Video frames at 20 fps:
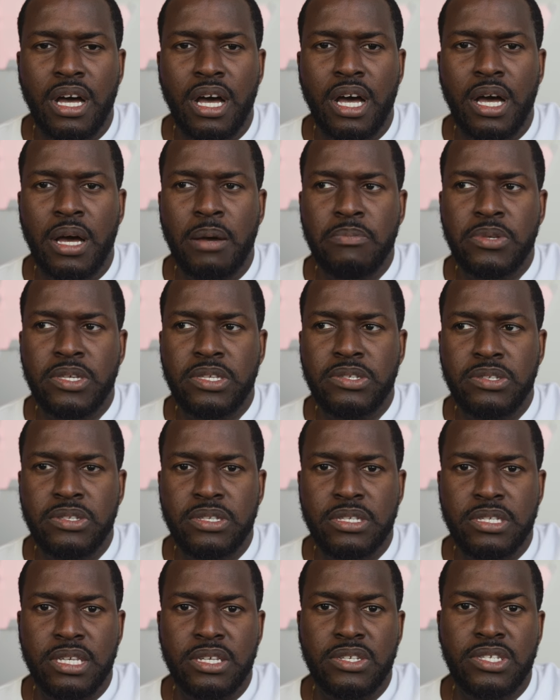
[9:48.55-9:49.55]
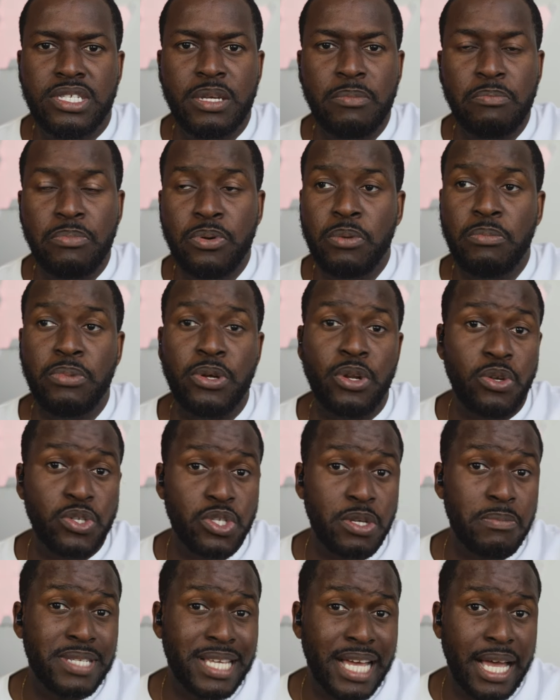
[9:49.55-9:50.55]
Um, they're simple, but also
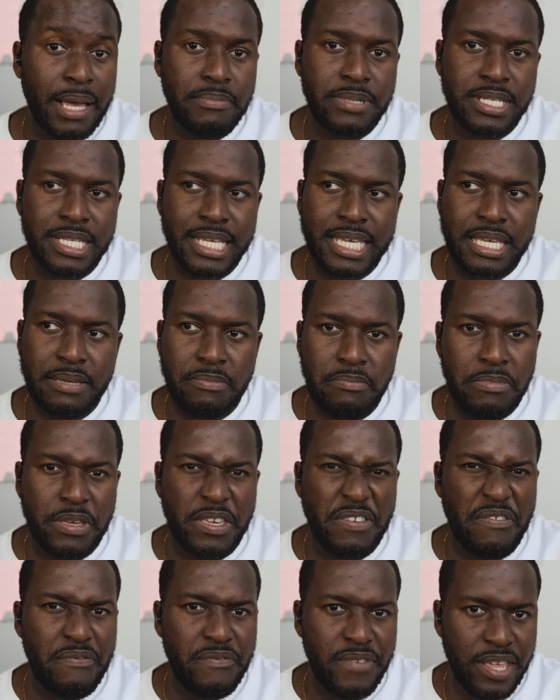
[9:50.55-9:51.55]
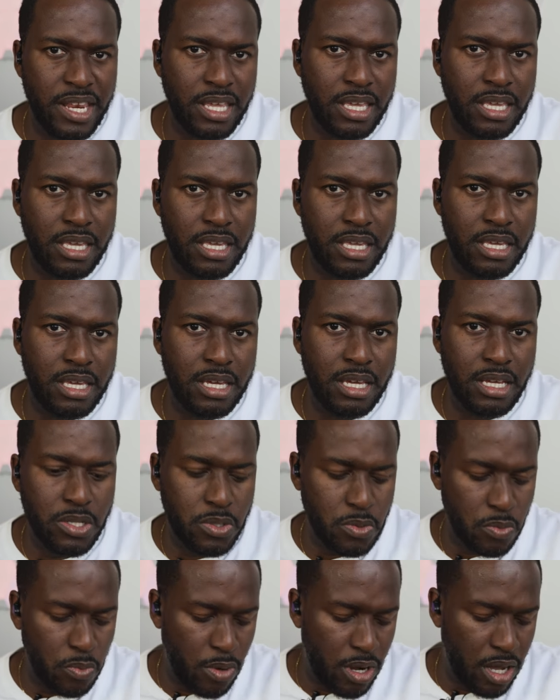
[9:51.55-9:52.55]
sometimes they can be finicky
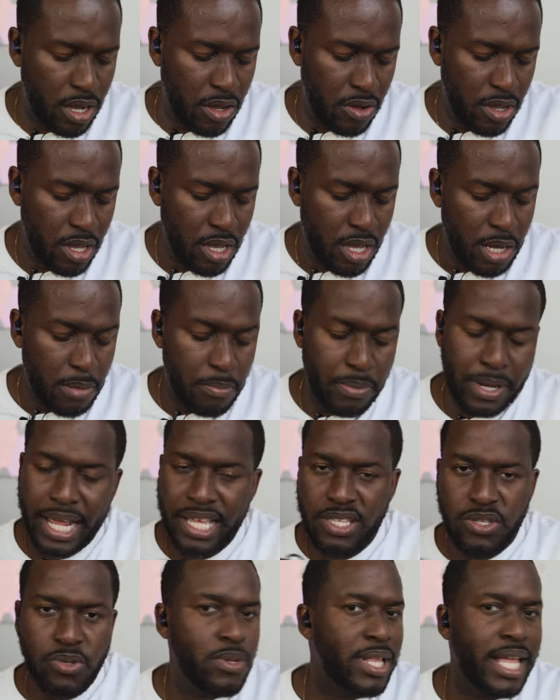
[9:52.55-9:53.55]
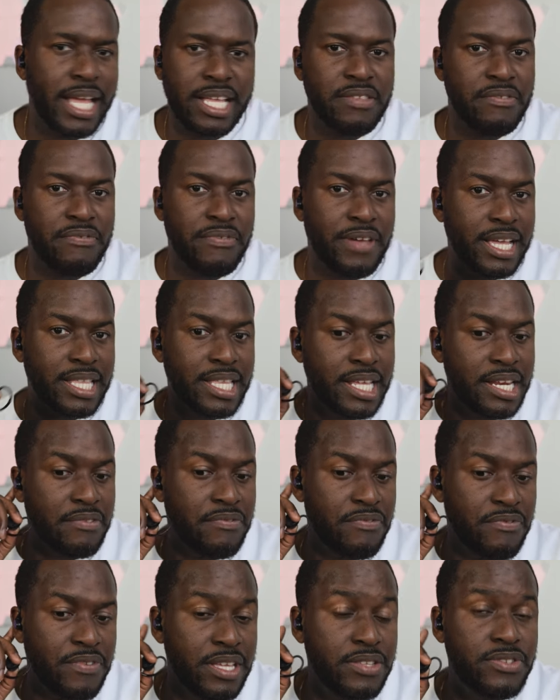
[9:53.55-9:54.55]
as well. But I do like the fact that it
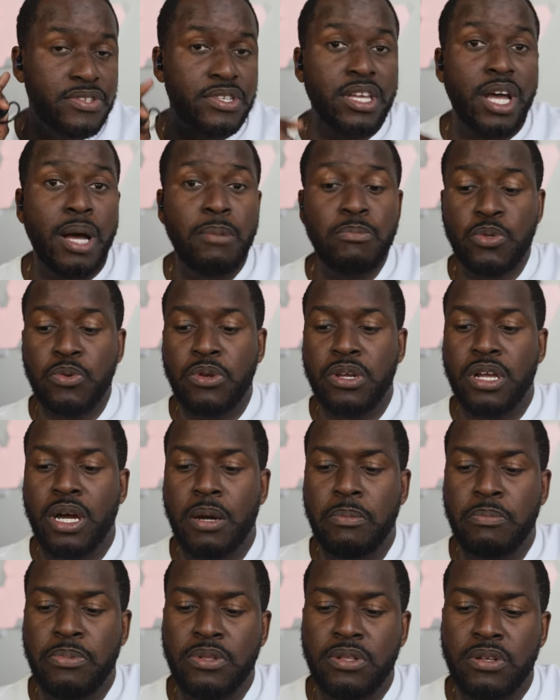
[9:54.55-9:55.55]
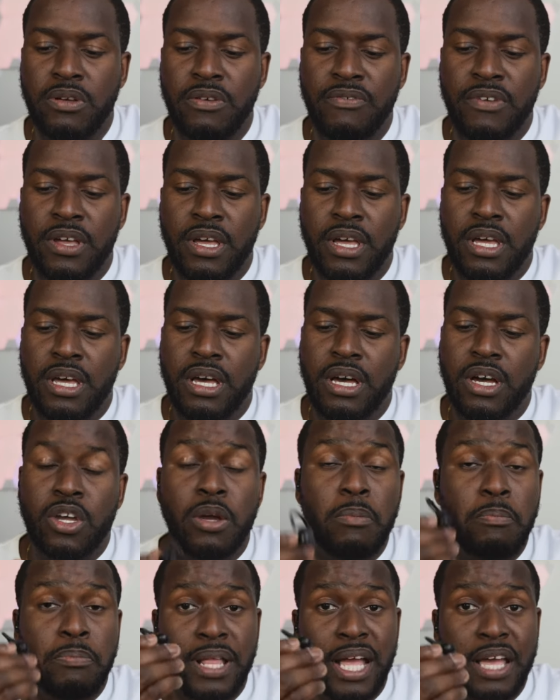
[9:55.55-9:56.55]
fits. Comes with a couple of uh,
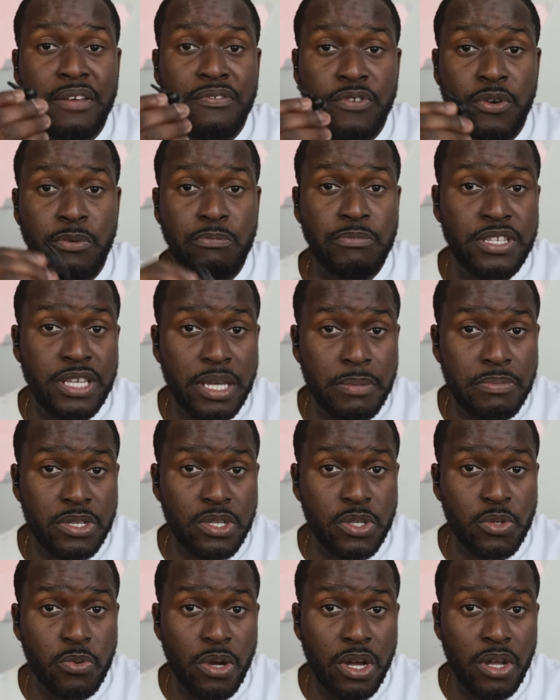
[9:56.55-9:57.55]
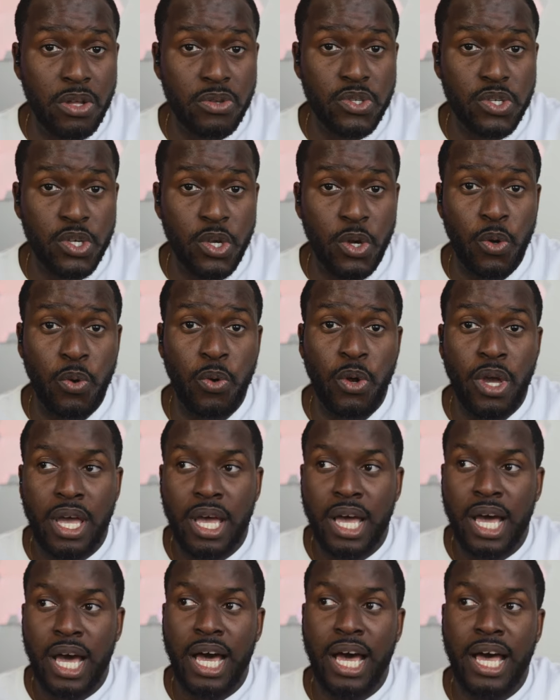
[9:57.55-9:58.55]
comply foam tips as well. So
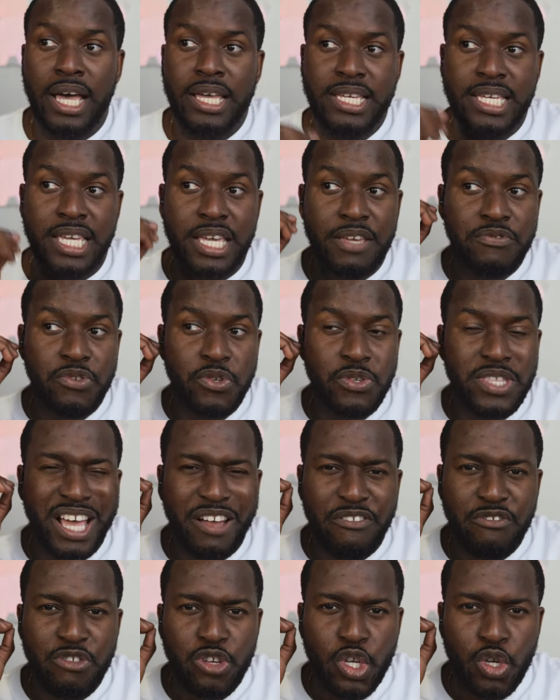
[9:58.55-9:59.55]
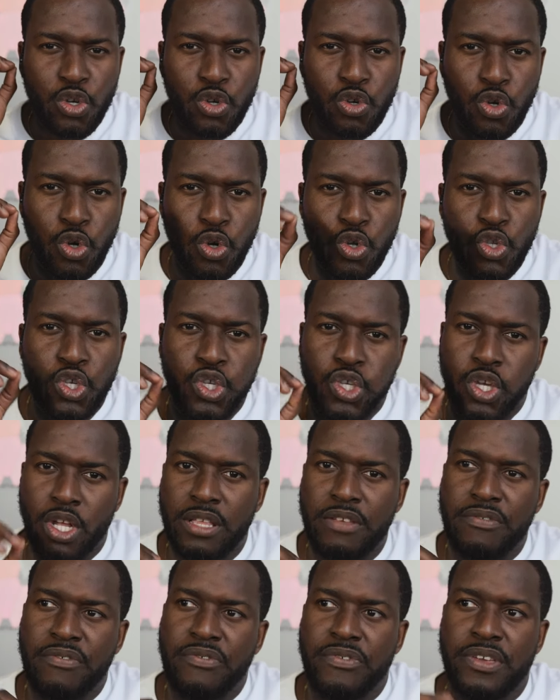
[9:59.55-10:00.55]
uh, it gives you that good
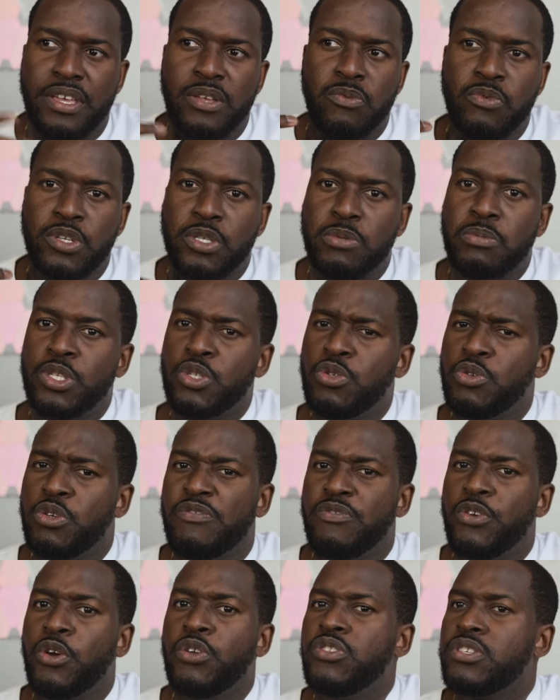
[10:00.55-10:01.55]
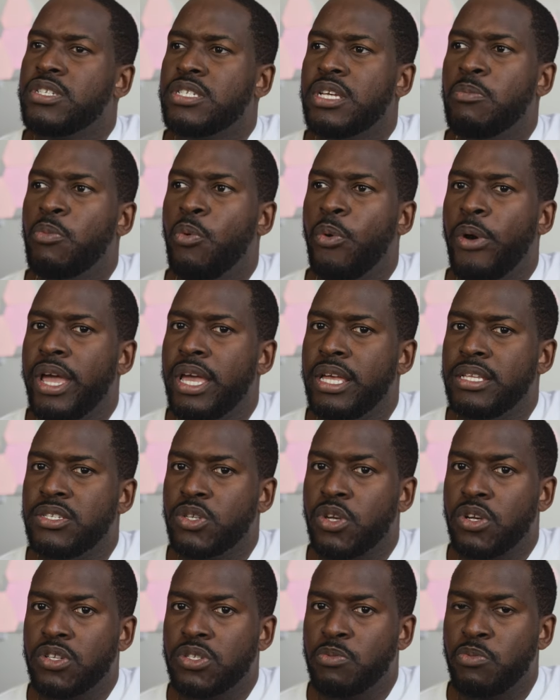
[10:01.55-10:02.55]
solid fit, which means if you're on the subway, it's
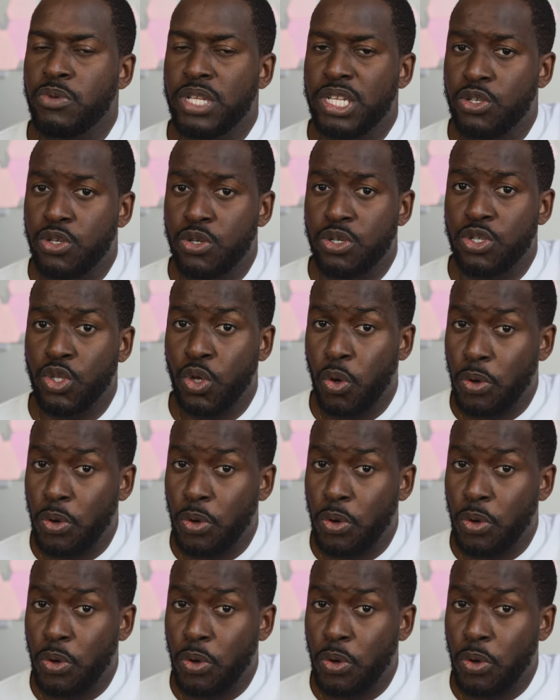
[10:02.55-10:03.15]
got some really good